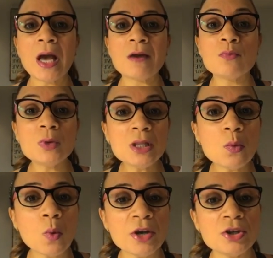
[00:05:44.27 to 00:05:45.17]
I
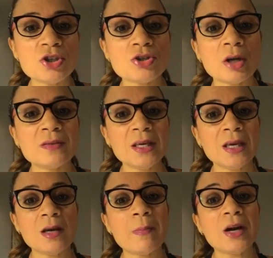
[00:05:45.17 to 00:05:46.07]
really want you to start
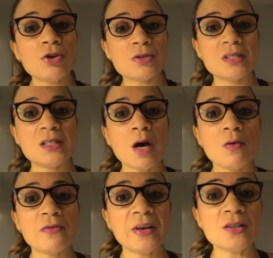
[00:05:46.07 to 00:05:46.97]
thinking about
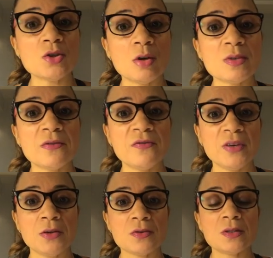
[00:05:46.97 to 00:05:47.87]
yourself in terms of
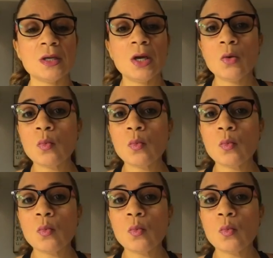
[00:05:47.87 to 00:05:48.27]
fears,